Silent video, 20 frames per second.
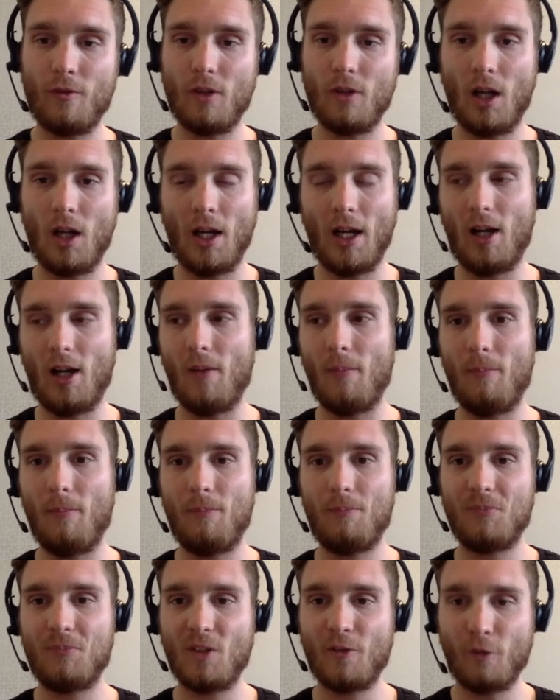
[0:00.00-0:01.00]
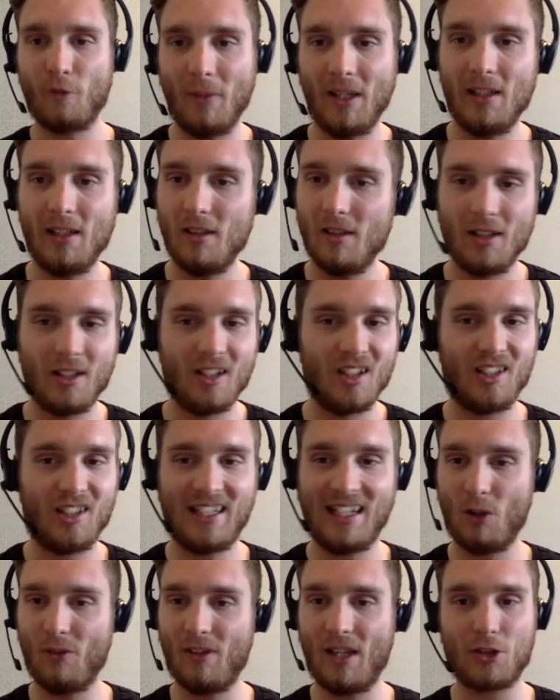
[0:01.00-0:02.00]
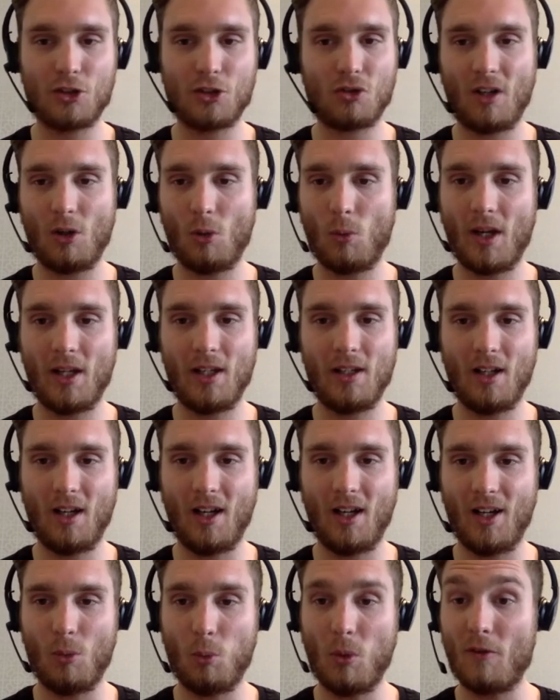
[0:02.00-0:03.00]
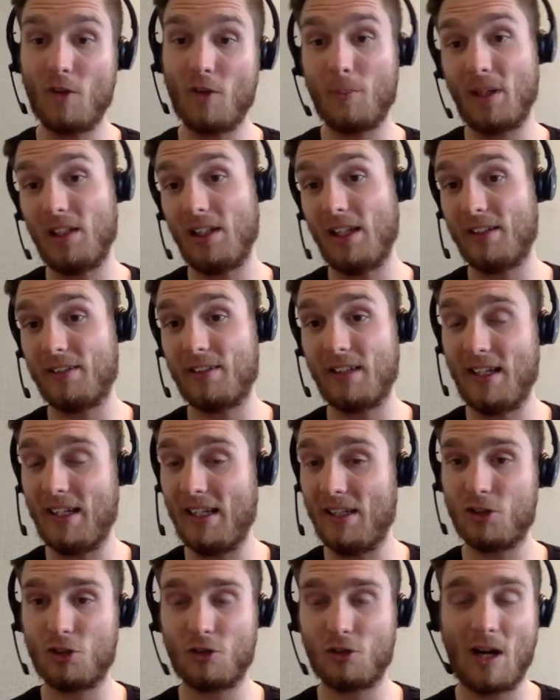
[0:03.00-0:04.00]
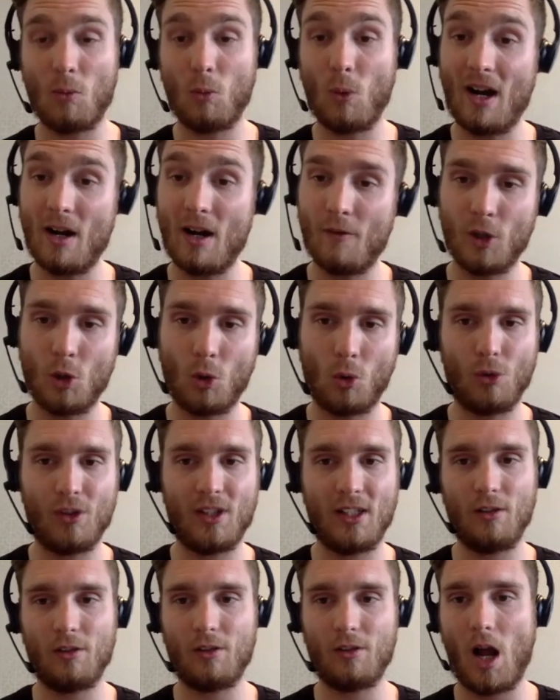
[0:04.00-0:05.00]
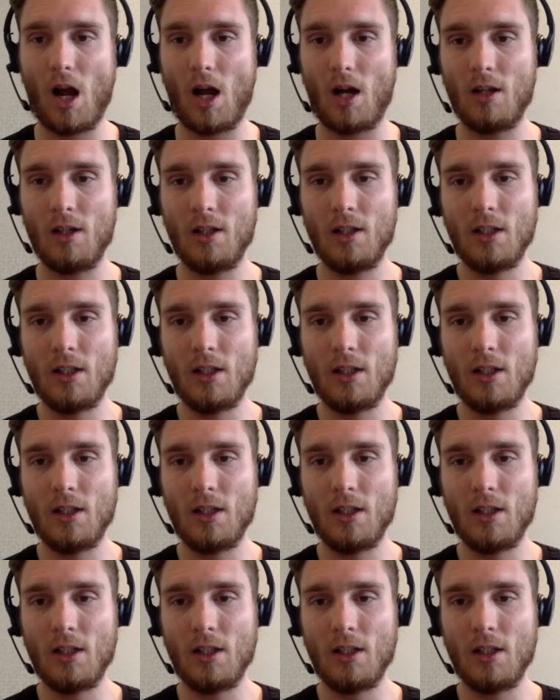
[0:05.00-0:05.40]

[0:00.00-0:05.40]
Um, for me, get on that straight away, uh, whether it be LinkedIn, Instagram, wherever your audience are,